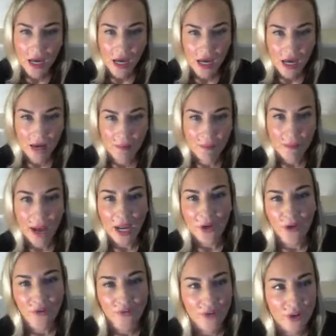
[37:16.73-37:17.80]
uh,
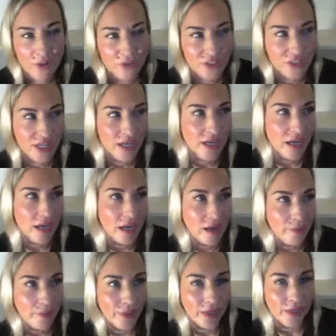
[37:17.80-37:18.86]
microphone set
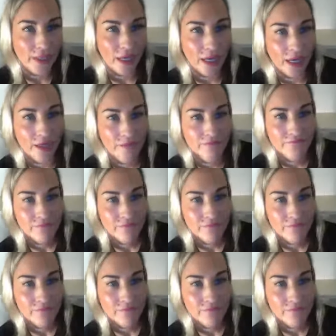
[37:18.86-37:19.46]
up and uh,